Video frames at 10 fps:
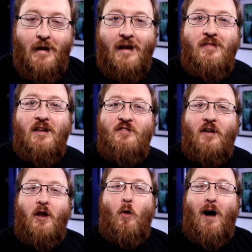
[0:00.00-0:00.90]
In this
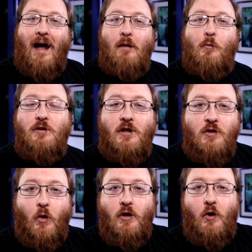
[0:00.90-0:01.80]
video, I am going to
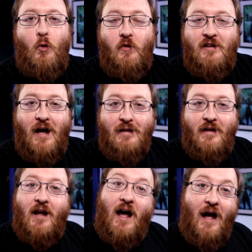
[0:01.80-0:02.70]
show you the
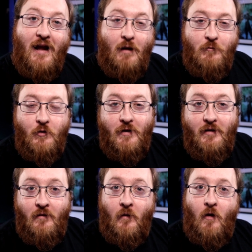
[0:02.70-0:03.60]
tactic I am
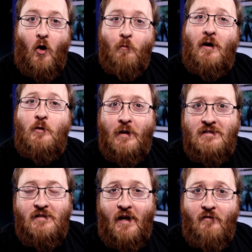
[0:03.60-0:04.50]
using on my Twitch
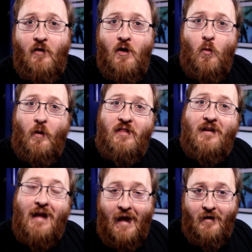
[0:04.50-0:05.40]
save with
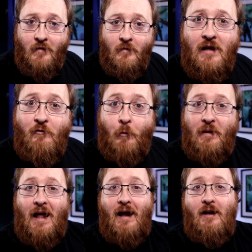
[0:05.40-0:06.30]
Genk. If you've been
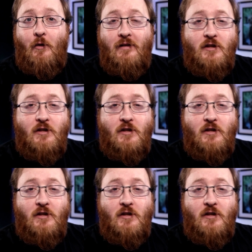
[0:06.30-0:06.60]
hanging out in the